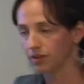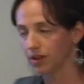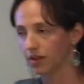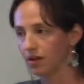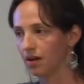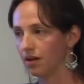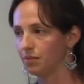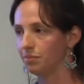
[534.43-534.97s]
and
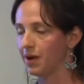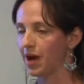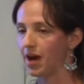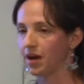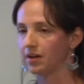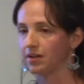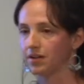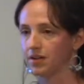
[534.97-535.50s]

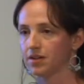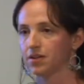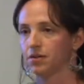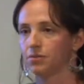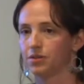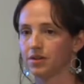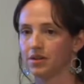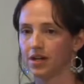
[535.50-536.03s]
unpack
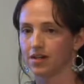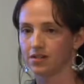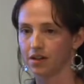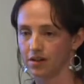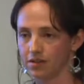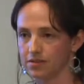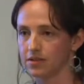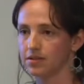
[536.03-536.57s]
what that
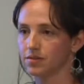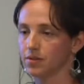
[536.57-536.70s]
tells us,